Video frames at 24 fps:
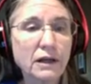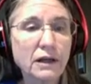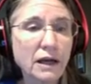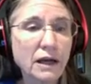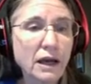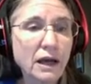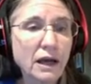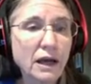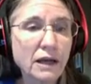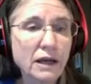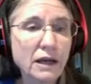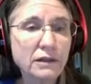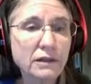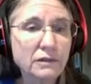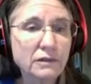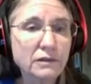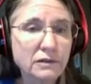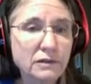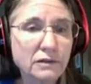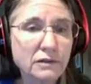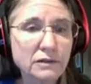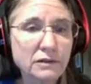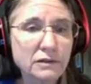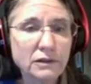And
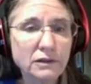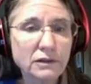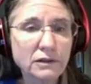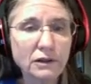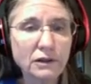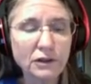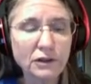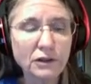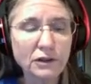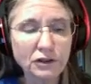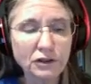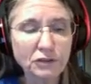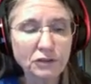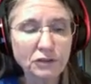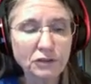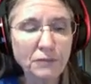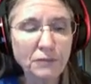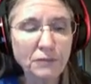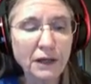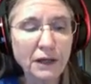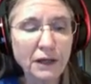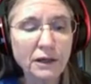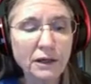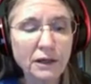you can just
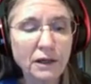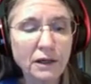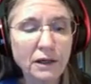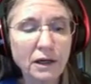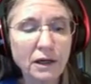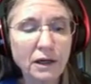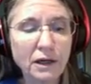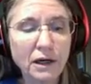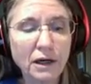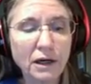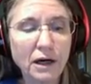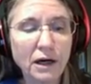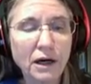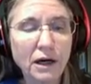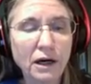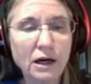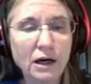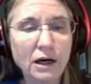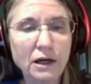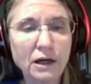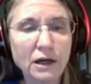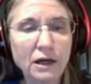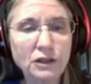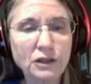make
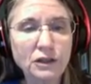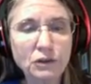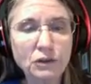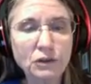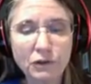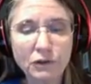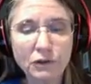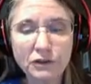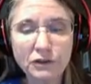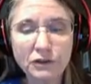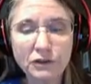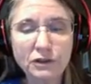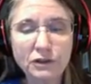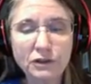a choice